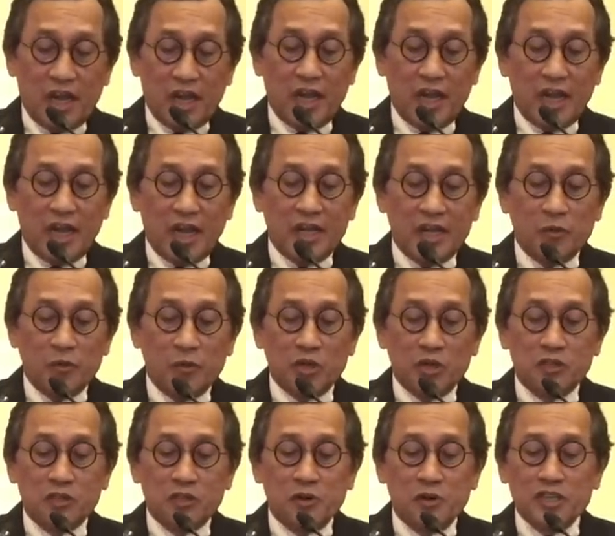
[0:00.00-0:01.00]
And it was
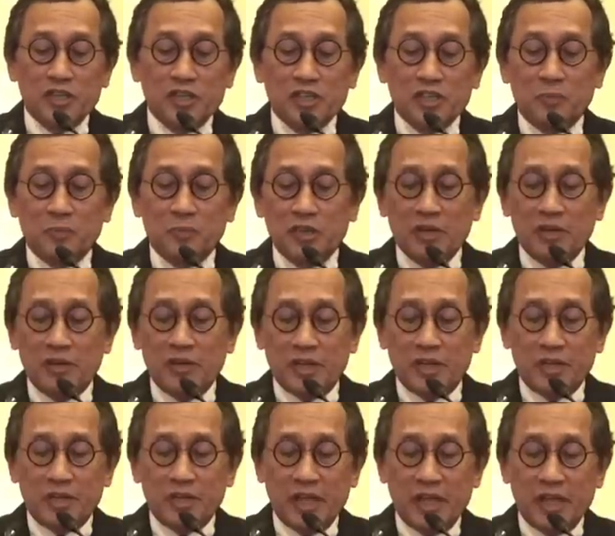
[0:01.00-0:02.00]
during this period
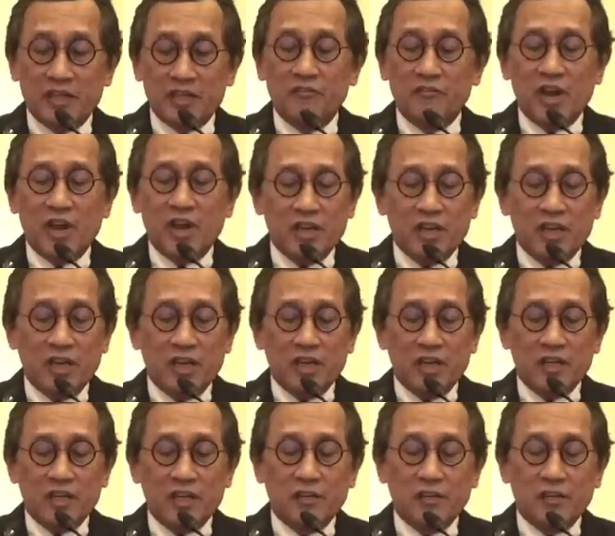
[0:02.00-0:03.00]
that the
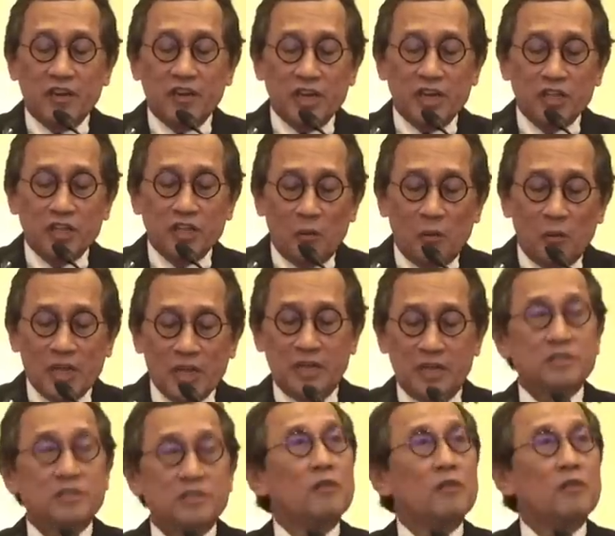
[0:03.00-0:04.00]
very
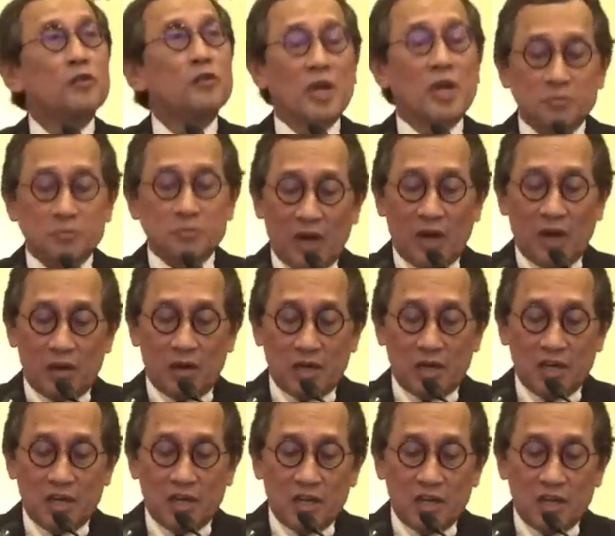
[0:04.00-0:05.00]
dominance of US power
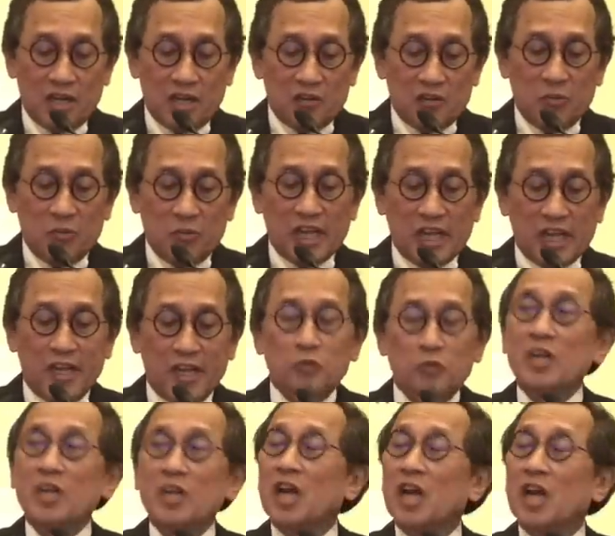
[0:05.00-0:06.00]
began to
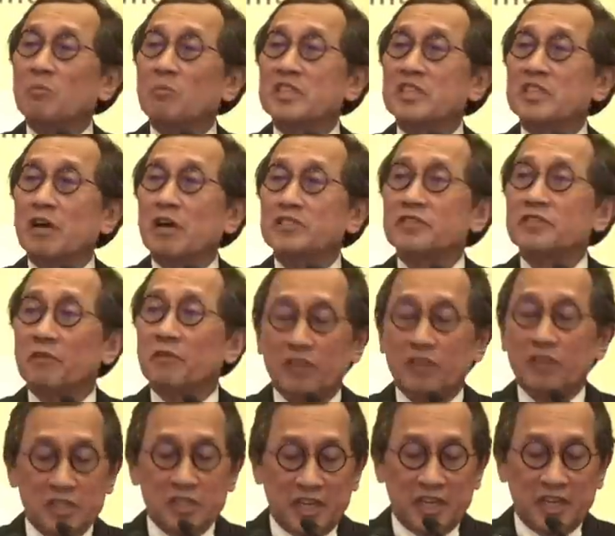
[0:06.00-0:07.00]
become
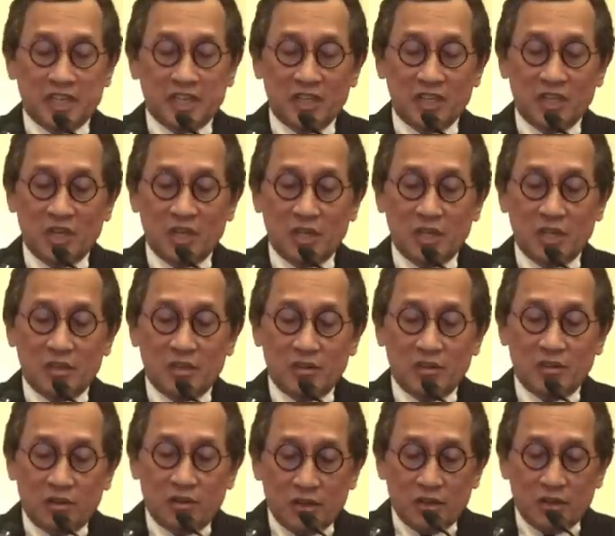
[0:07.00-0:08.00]
self-subverting.
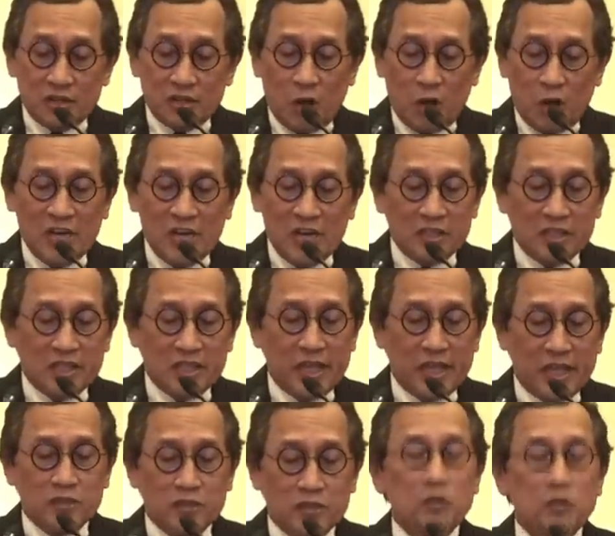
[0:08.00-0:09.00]
Dominance
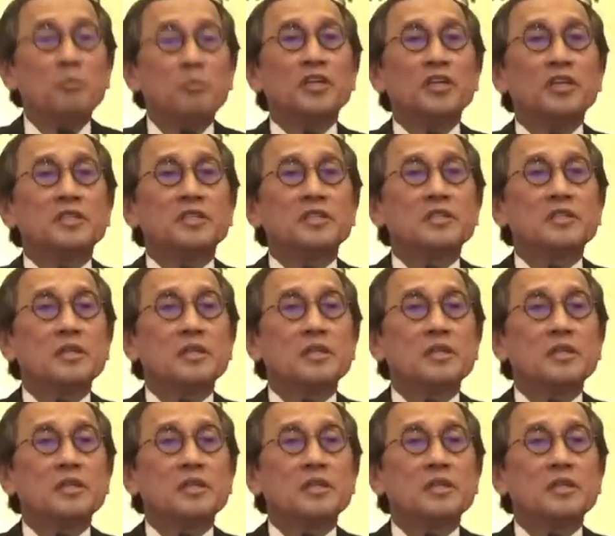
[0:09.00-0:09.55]
led to hubris.